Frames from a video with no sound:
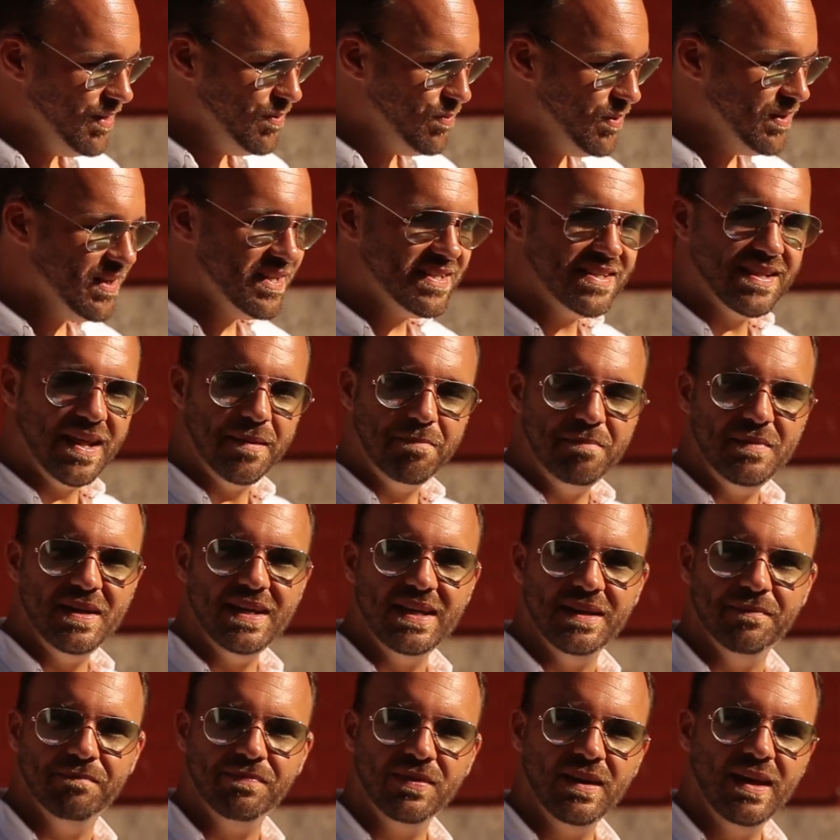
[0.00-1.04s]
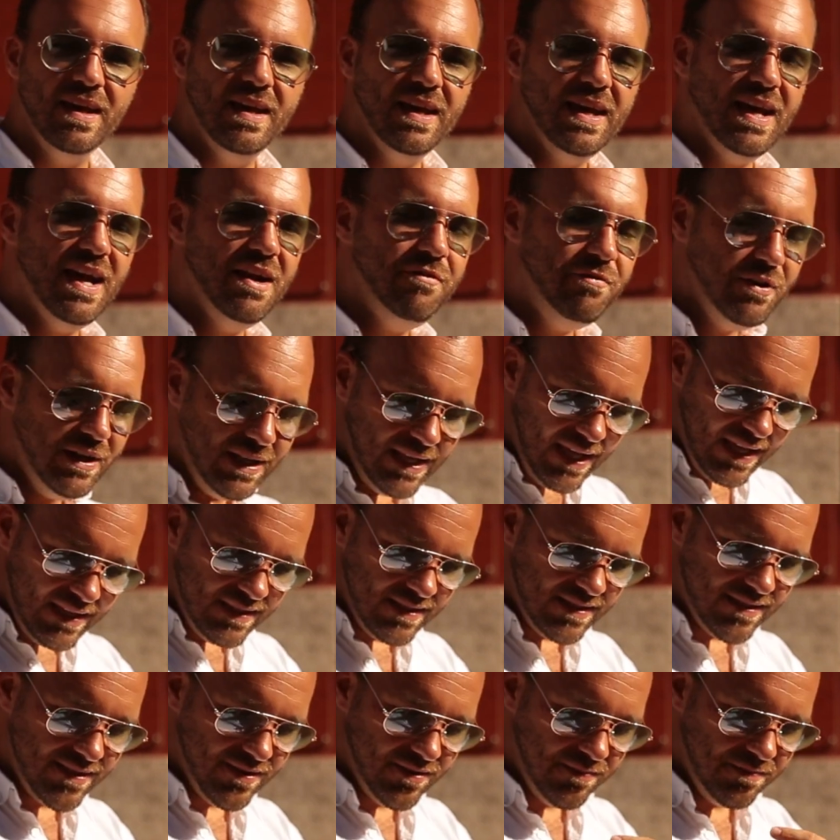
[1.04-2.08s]
What does that mean? Every
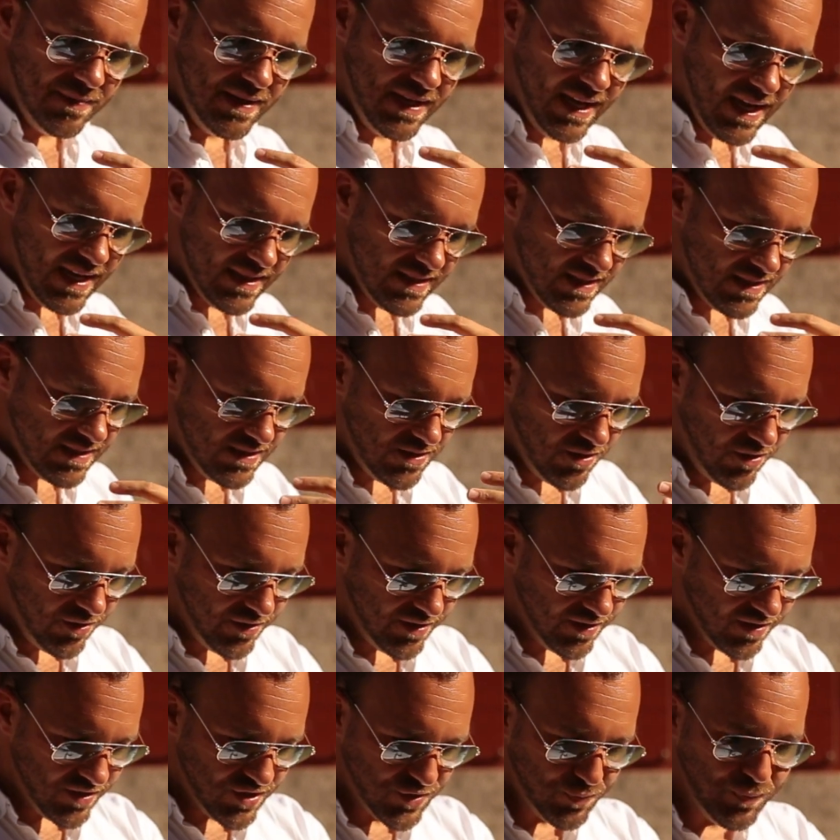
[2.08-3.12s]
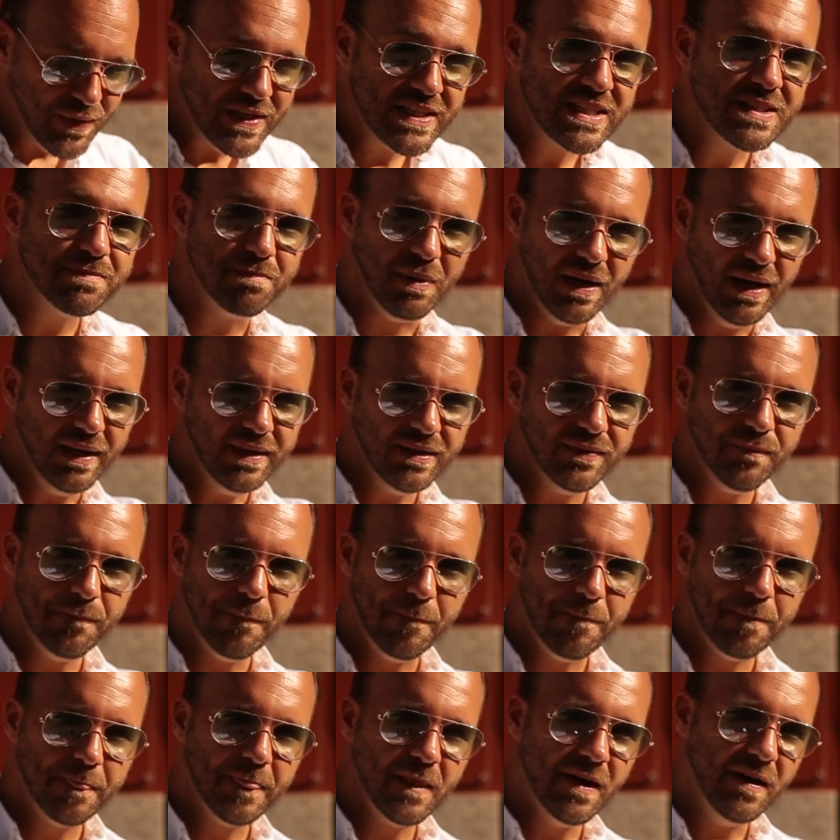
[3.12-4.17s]
lens to me has a certain sweet spot
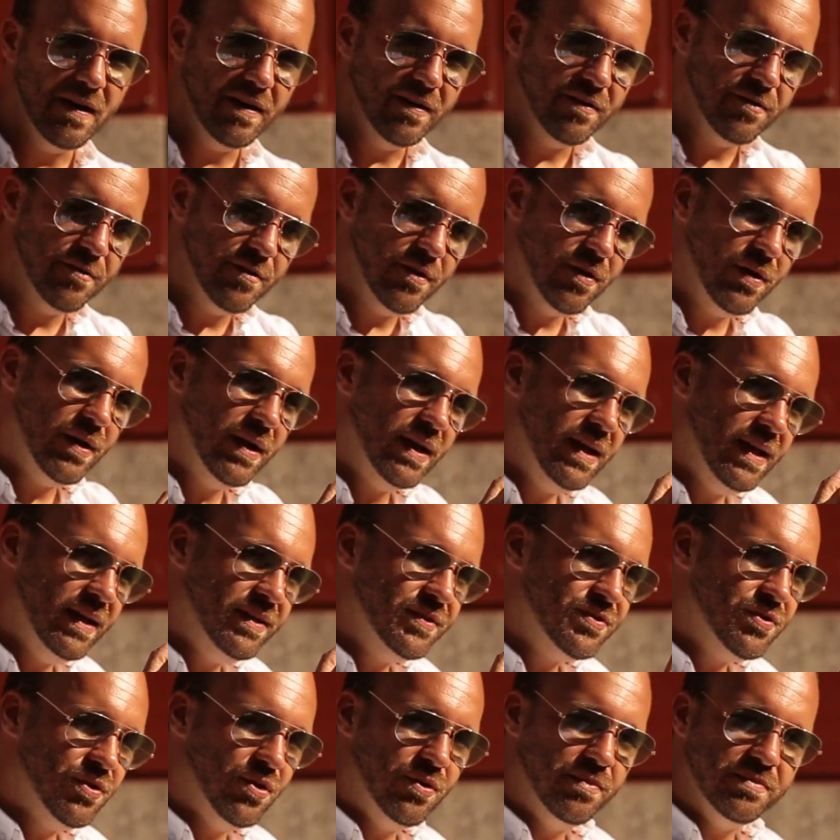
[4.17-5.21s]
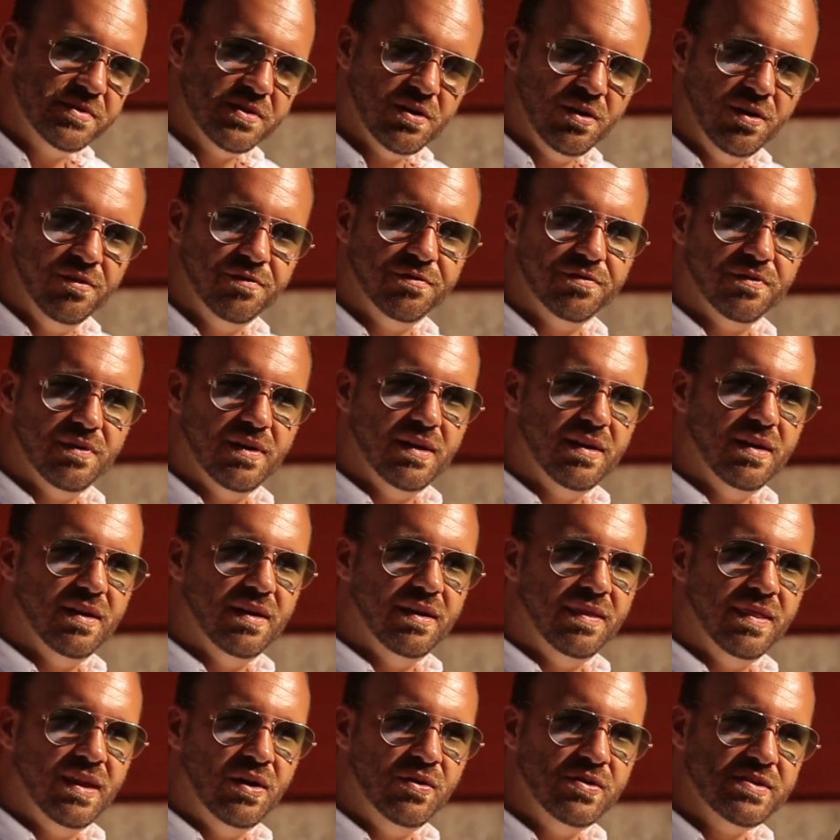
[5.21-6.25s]
in terms of
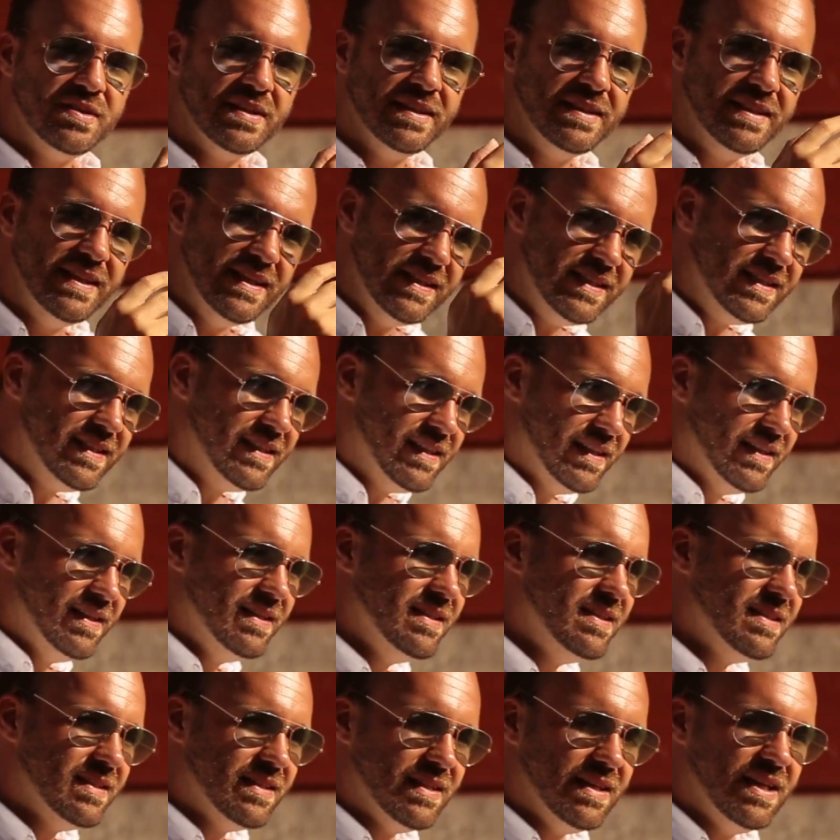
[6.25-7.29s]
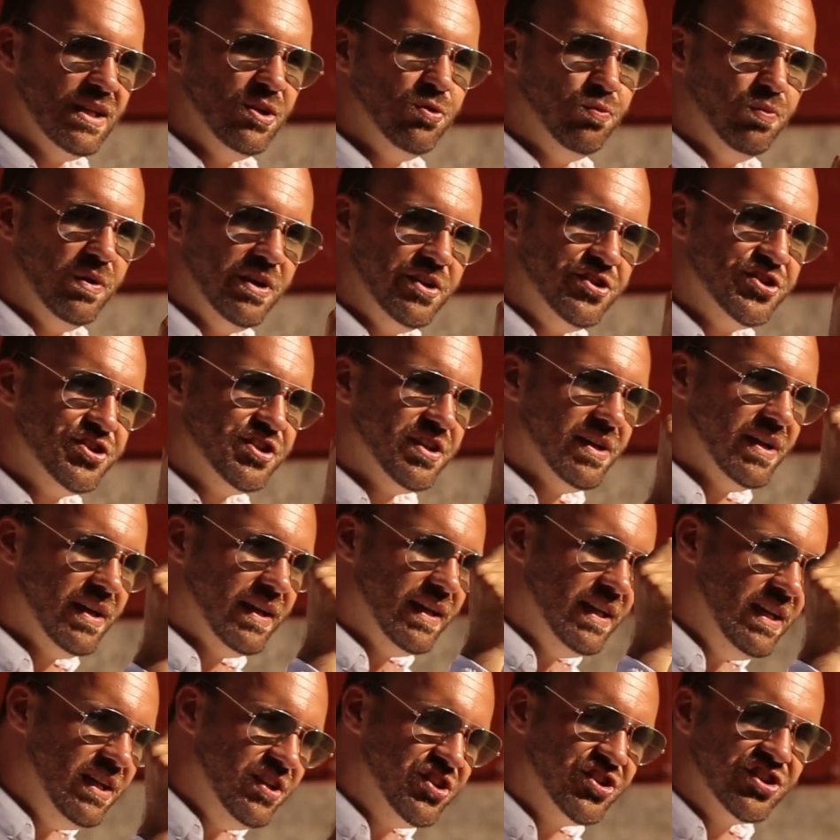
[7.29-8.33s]
there is a distance in which
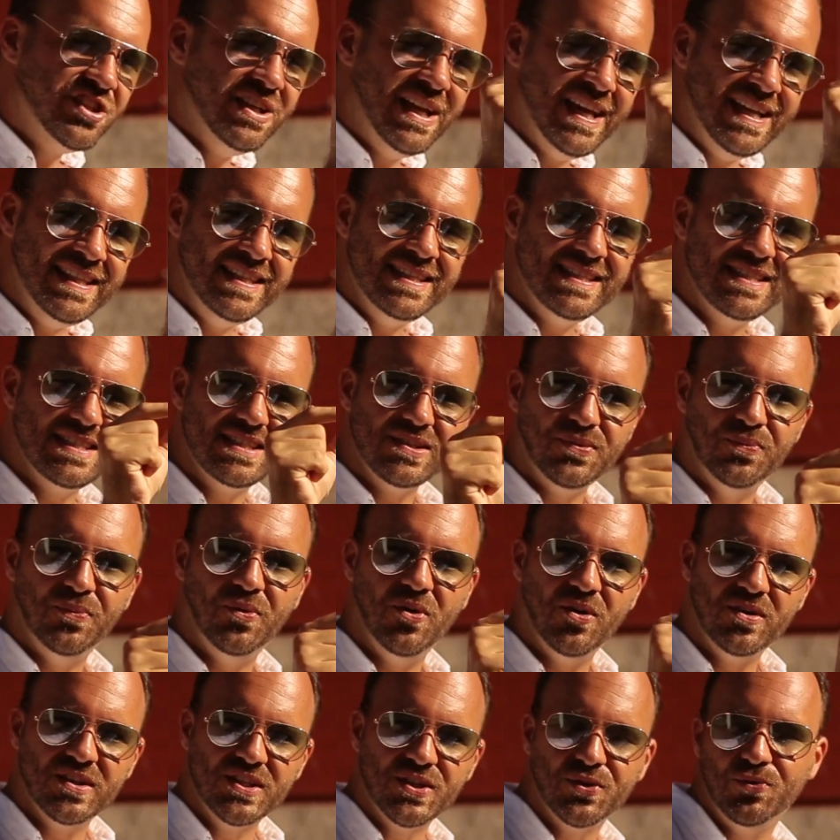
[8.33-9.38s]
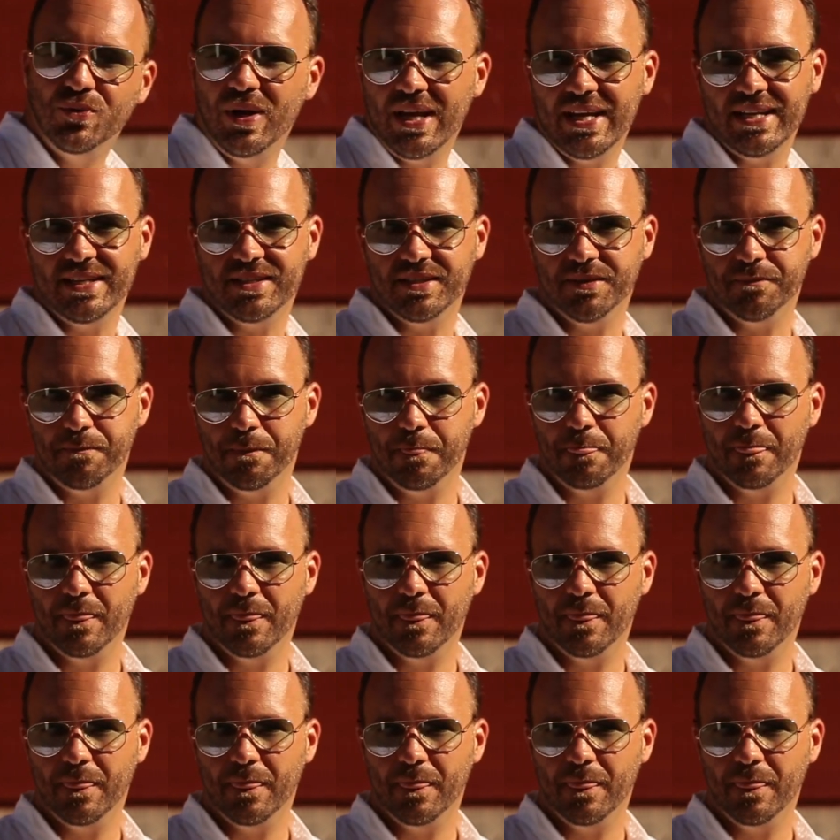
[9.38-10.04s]
each lens works great.